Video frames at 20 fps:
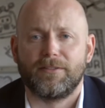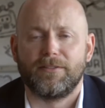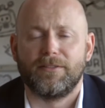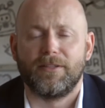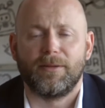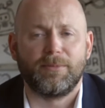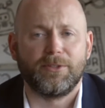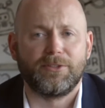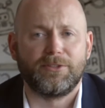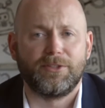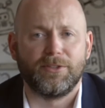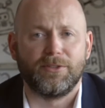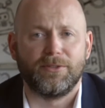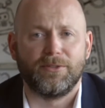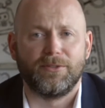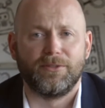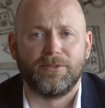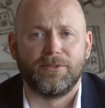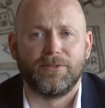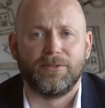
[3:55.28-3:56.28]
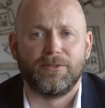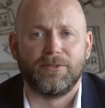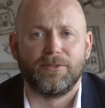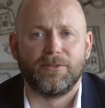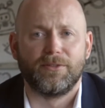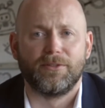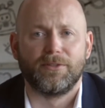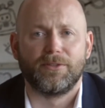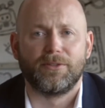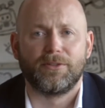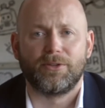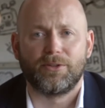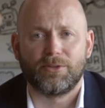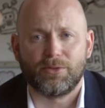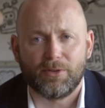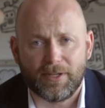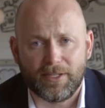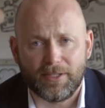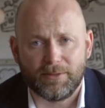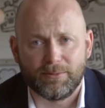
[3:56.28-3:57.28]
Number 2,
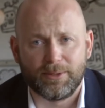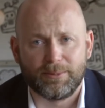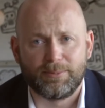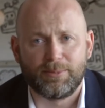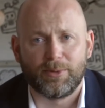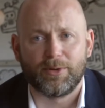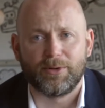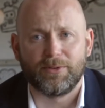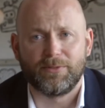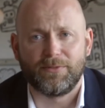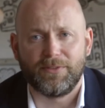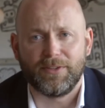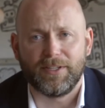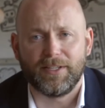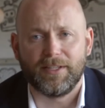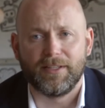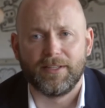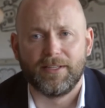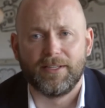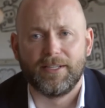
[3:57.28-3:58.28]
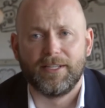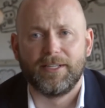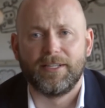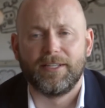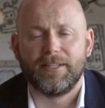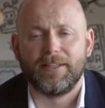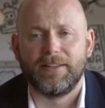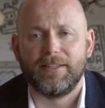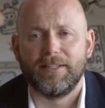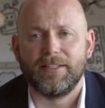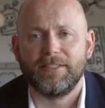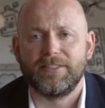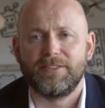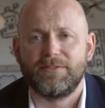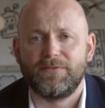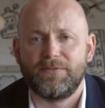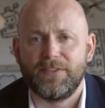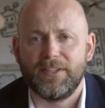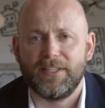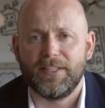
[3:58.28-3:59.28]
credit report fee. This
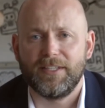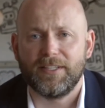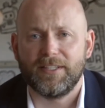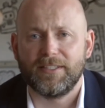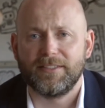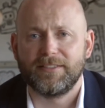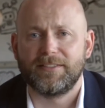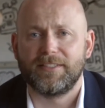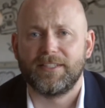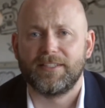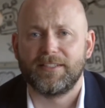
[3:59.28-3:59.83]
fee is the